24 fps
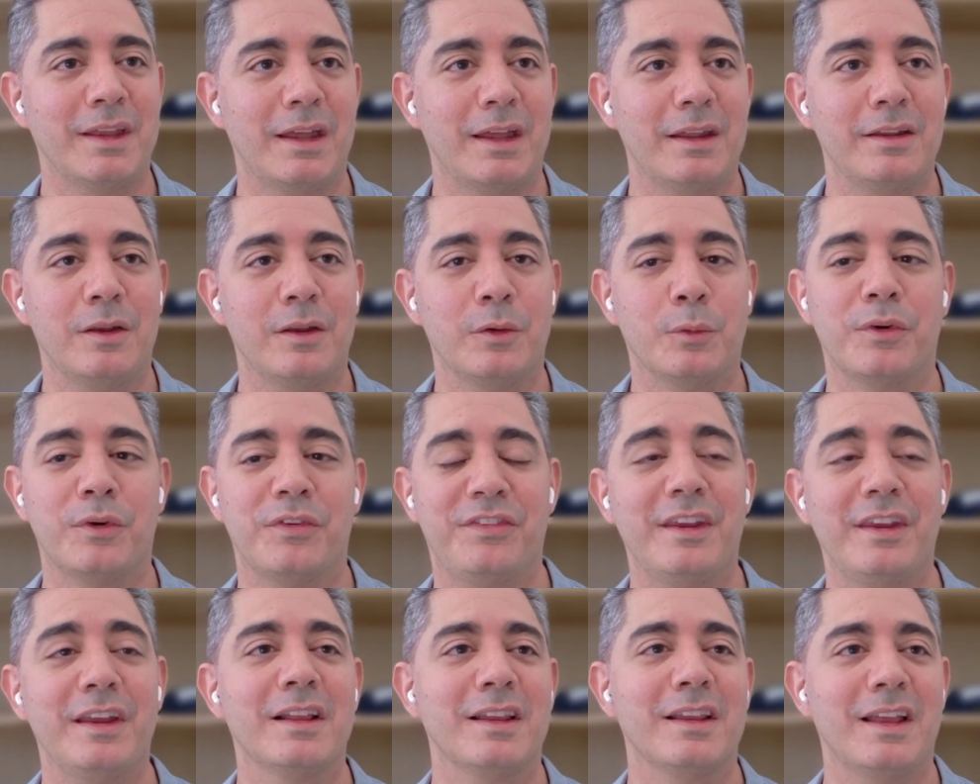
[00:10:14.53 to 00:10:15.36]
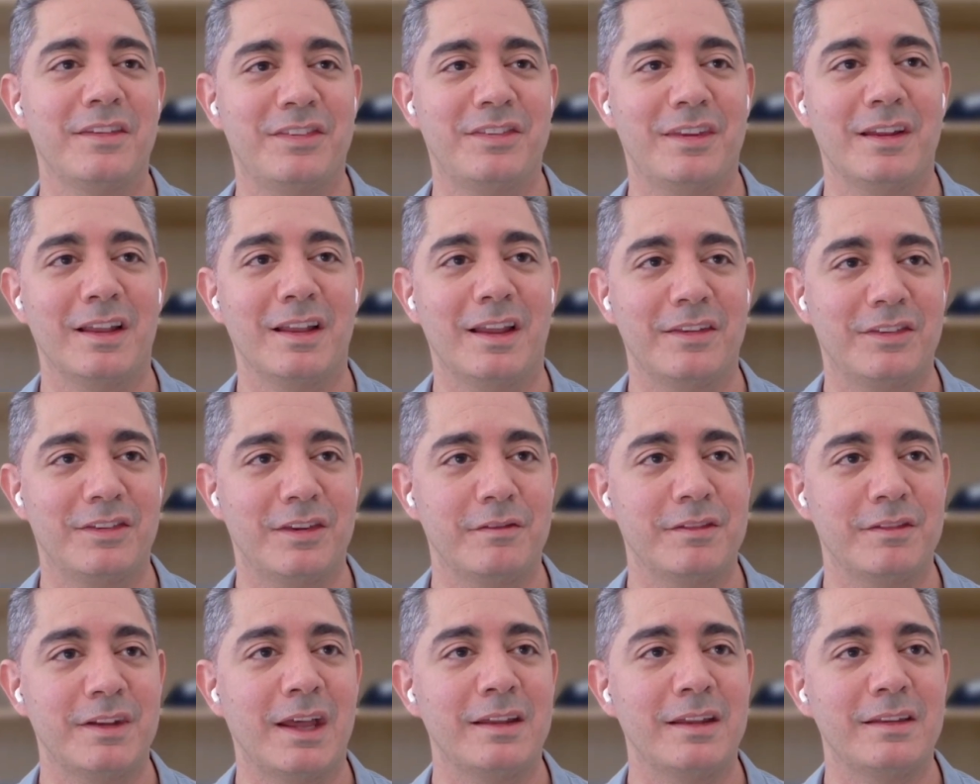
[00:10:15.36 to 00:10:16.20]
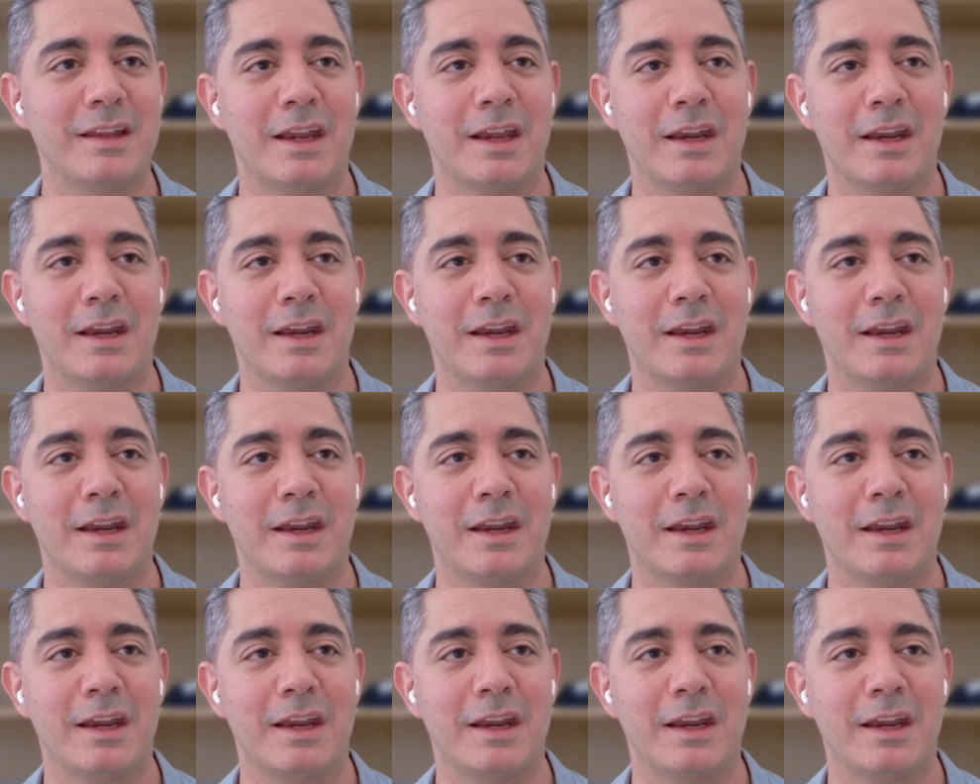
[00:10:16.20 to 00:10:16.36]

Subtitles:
that we're seeing less and less of that.